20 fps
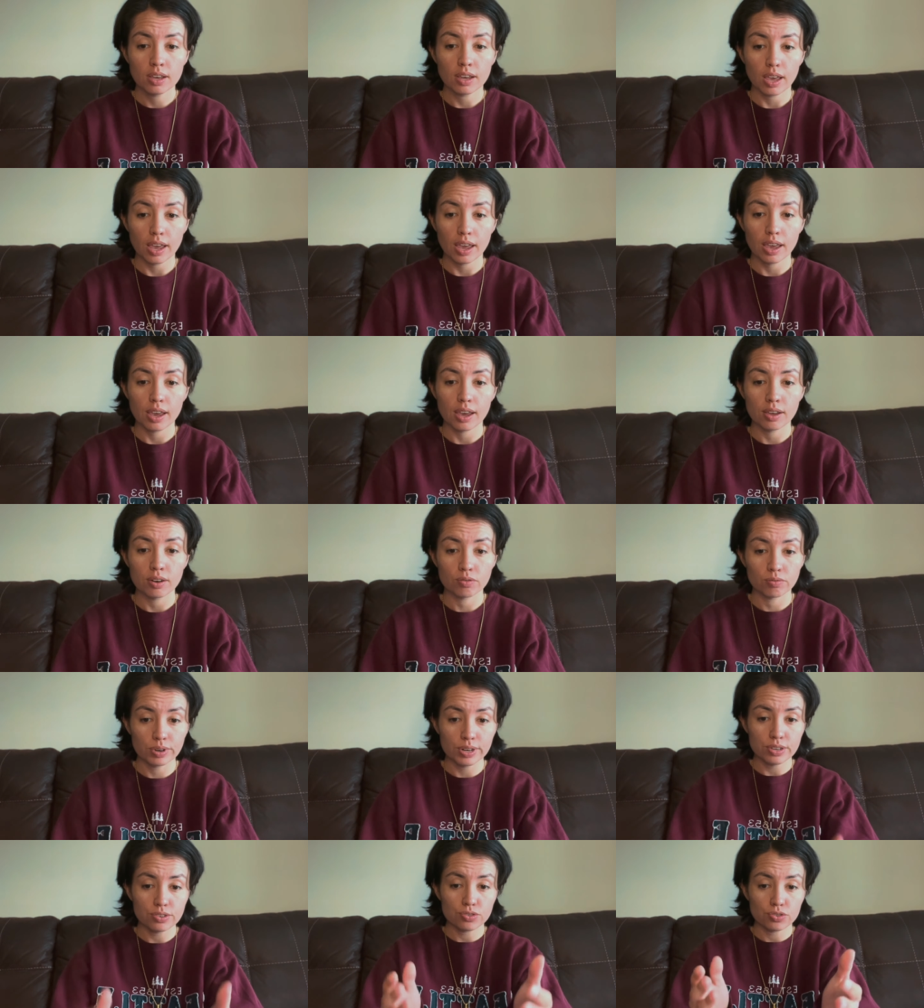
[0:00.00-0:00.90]
And
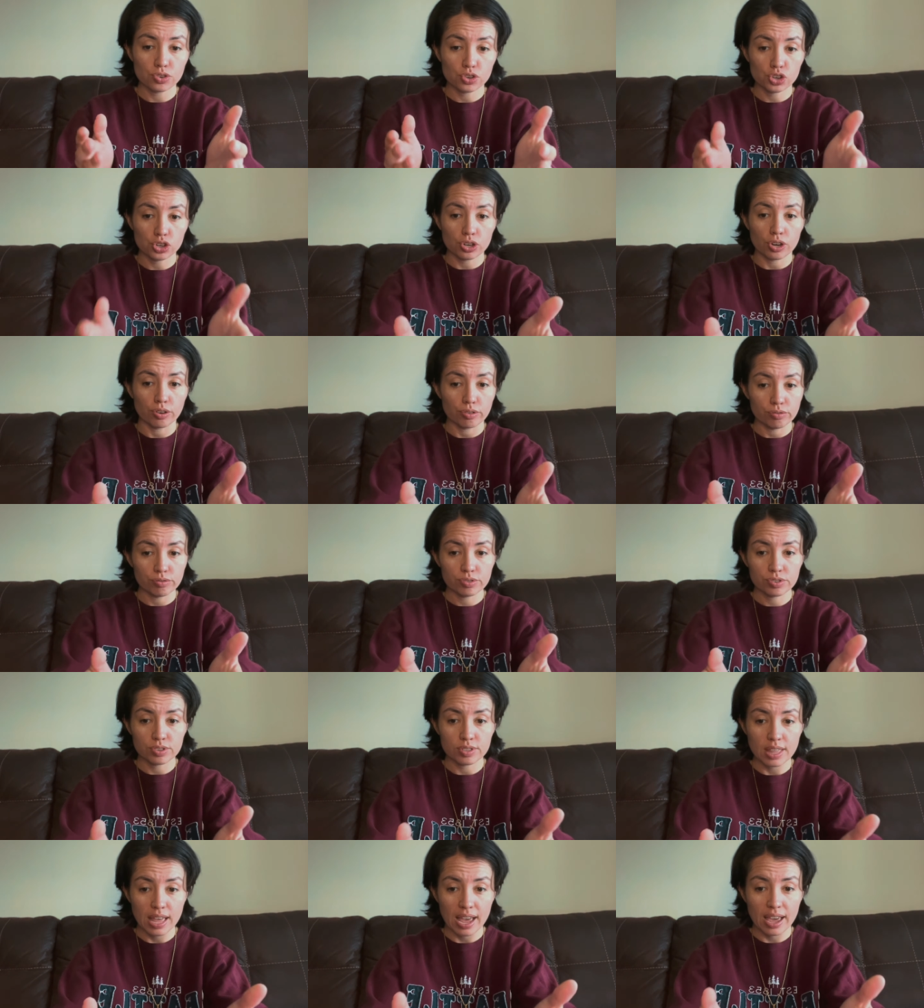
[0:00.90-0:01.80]
research
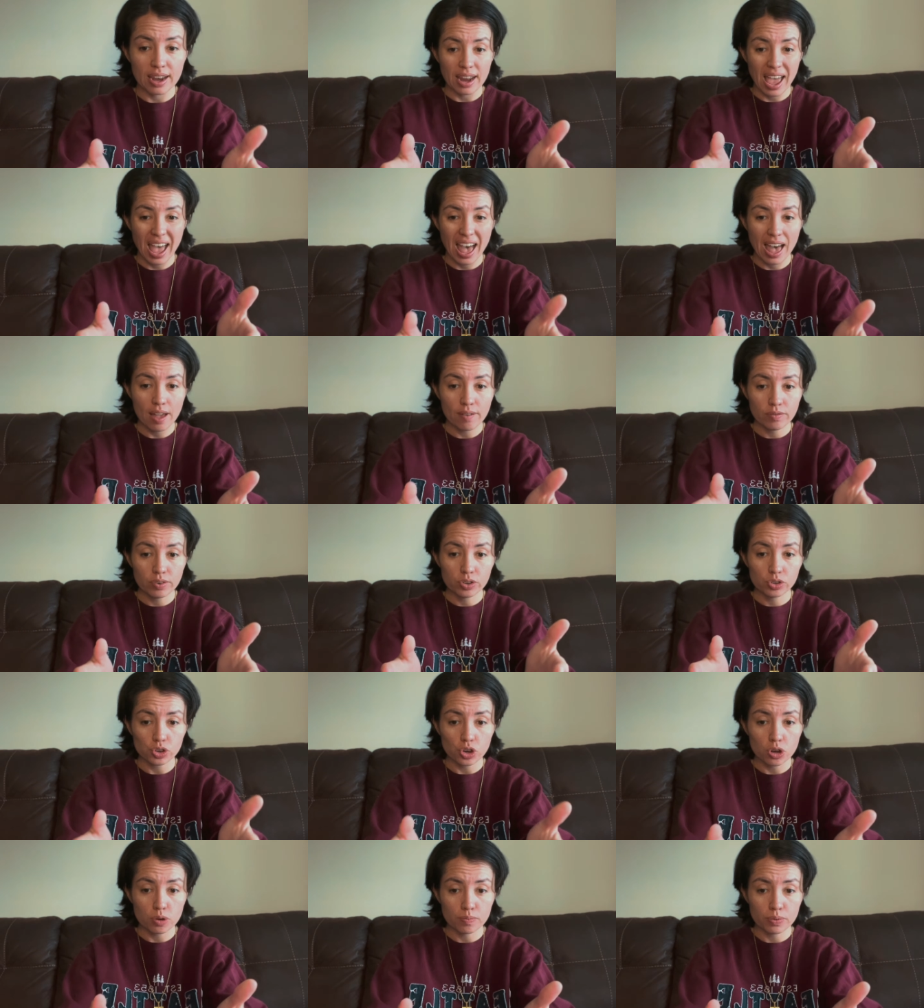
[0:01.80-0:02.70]
shows that average
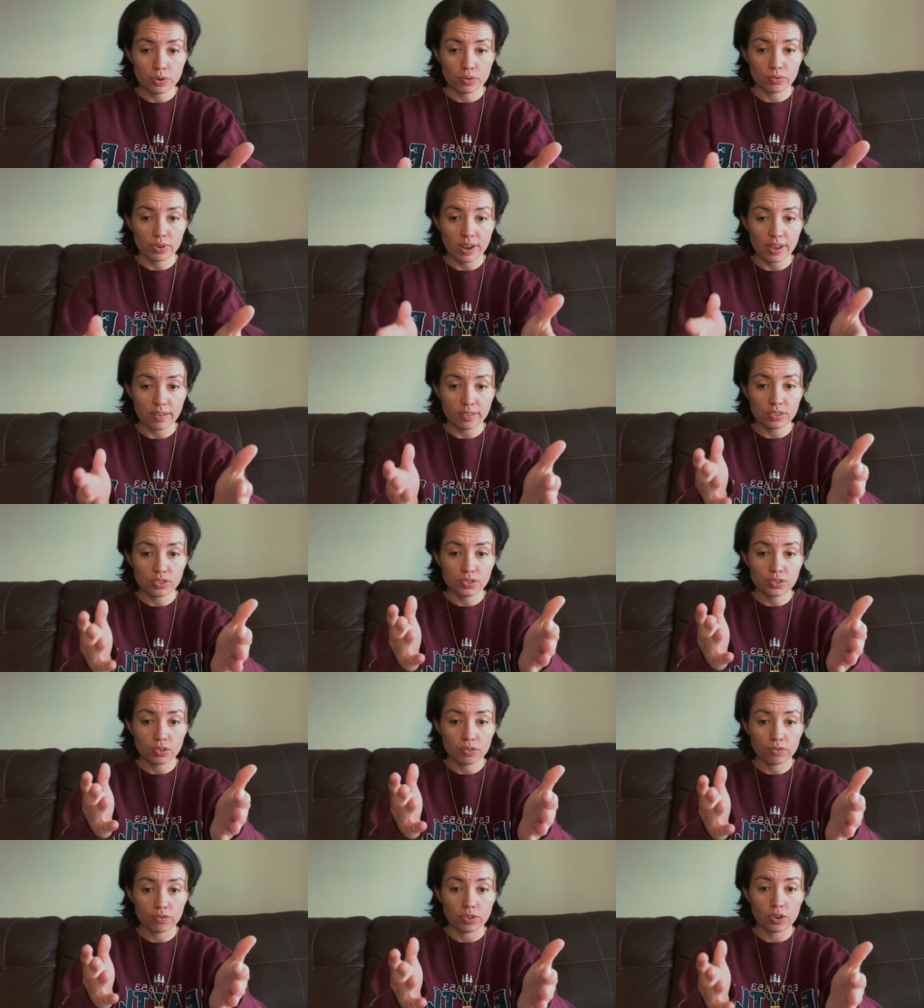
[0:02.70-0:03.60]
open rates
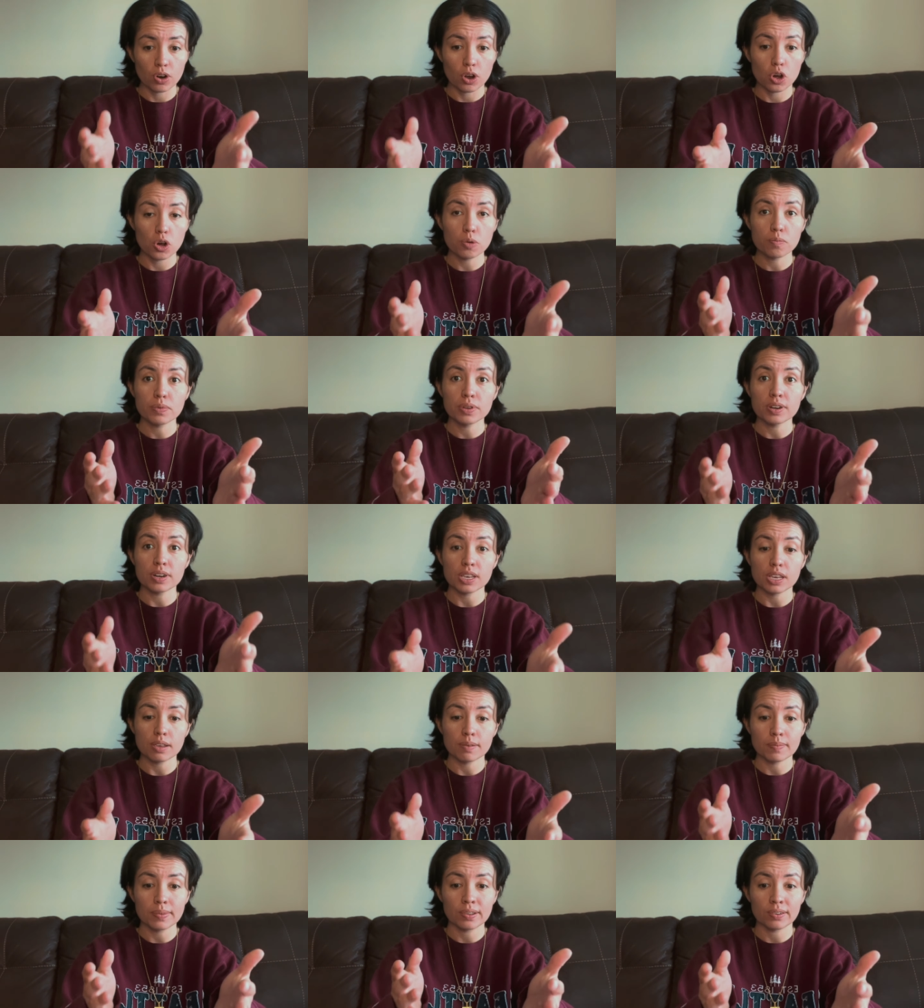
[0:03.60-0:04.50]
for open
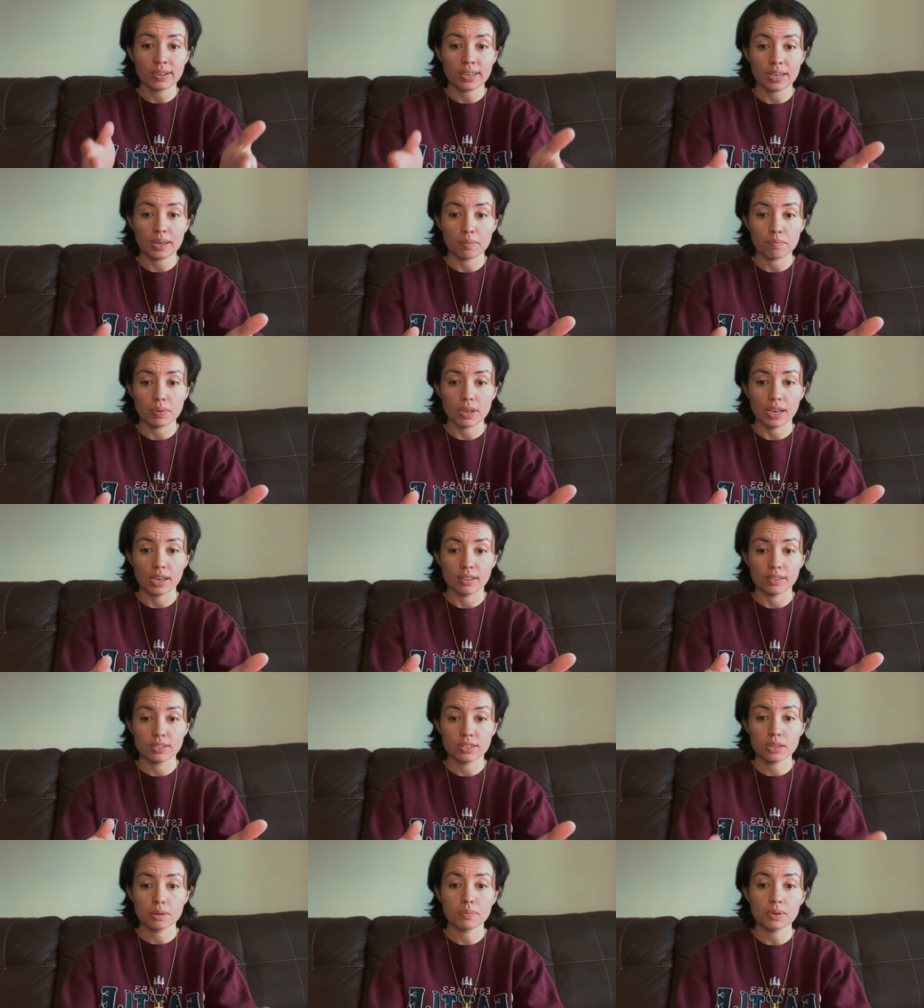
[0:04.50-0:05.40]
email
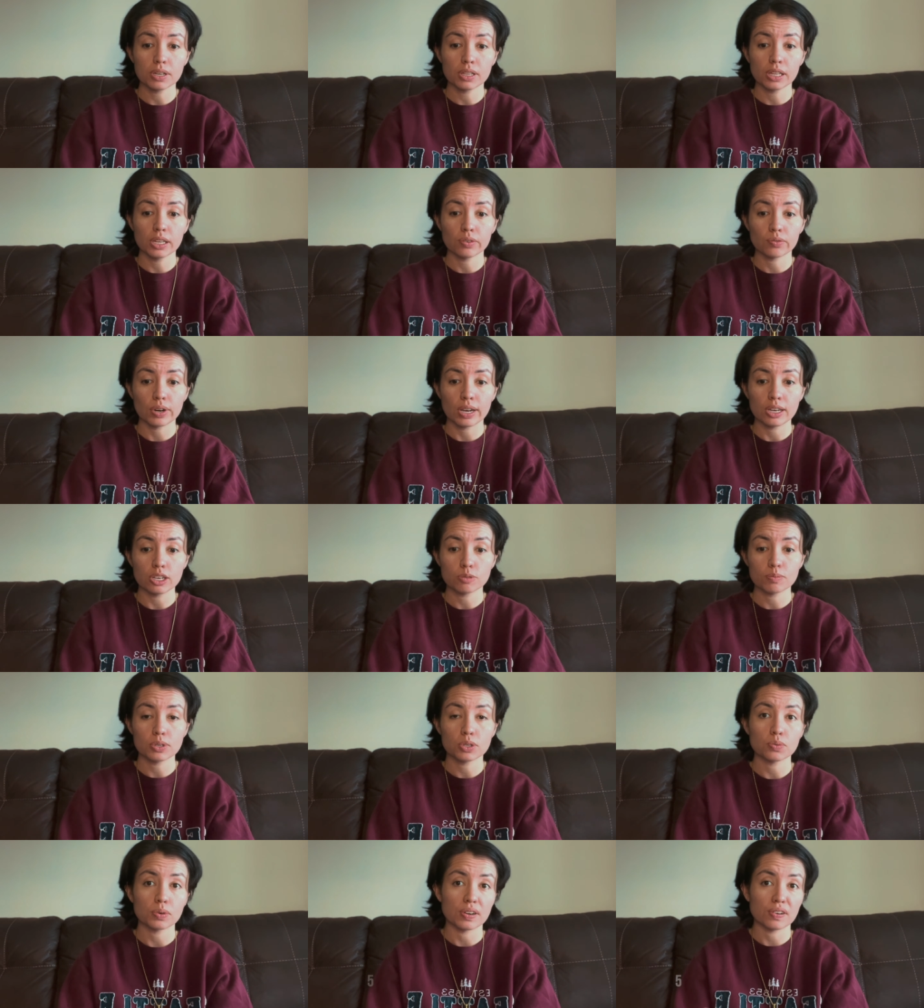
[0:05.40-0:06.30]
campaigns typically range
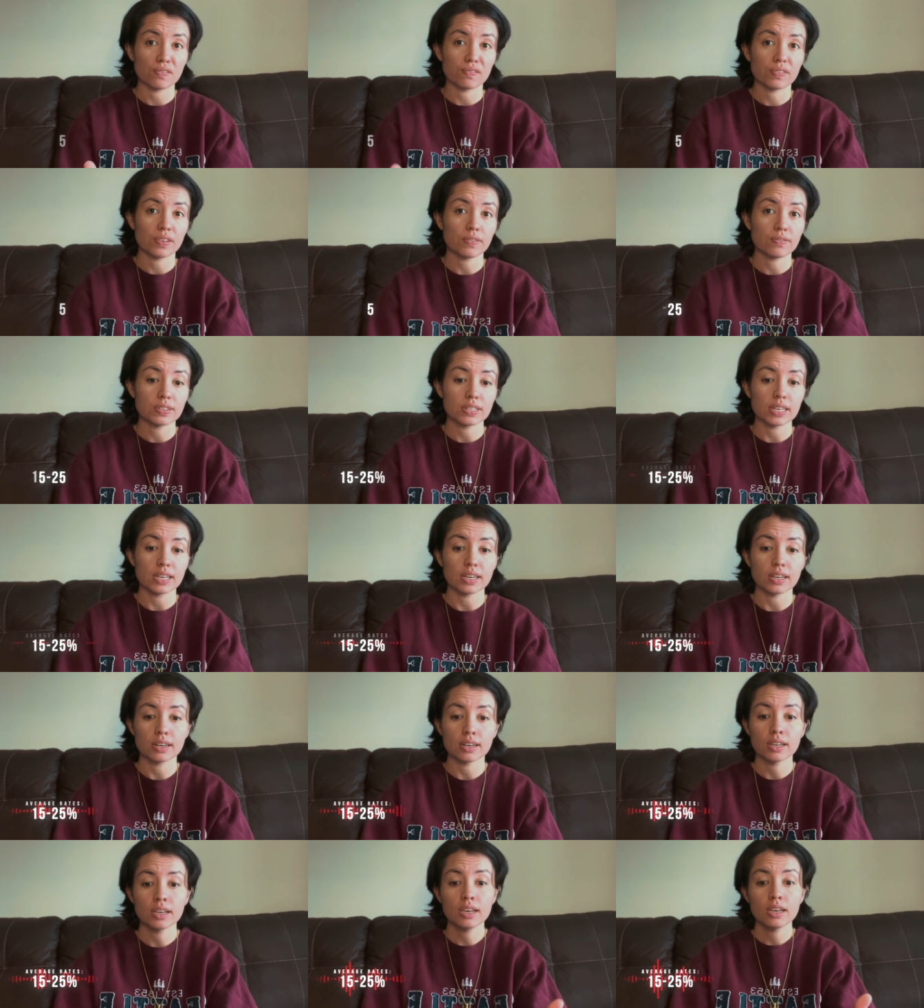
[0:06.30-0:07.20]
between
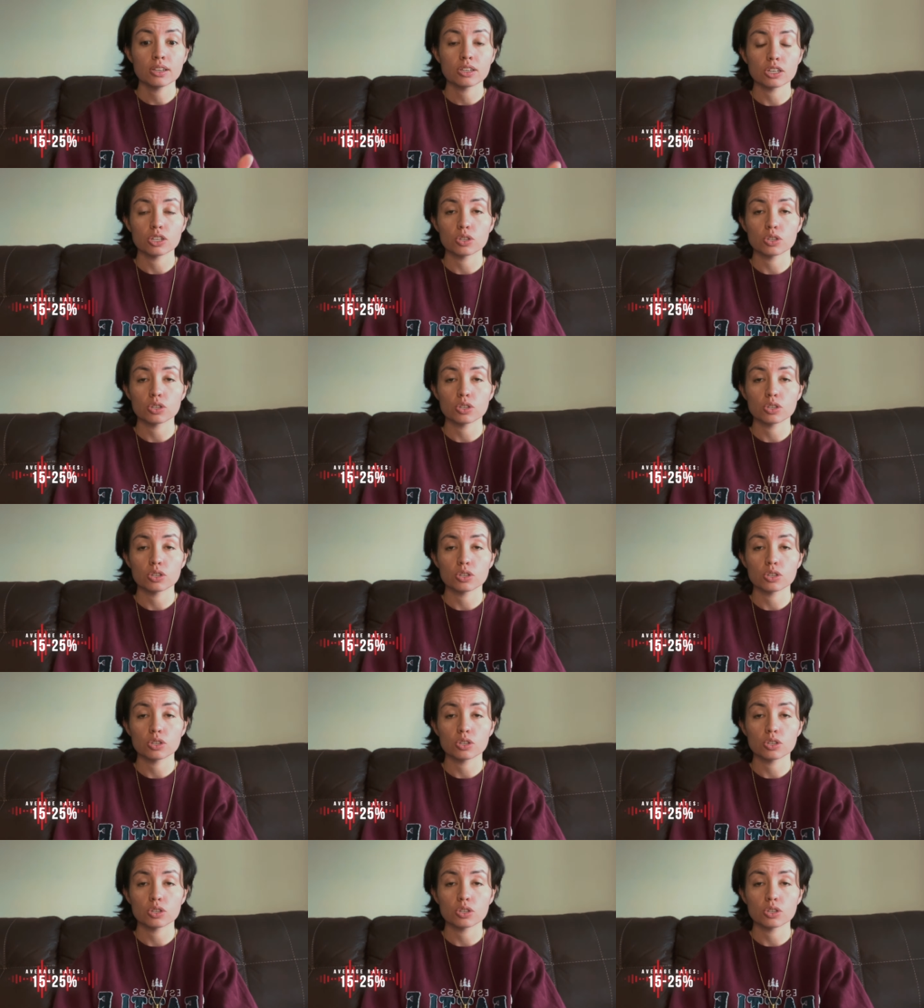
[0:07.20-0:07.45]
15 to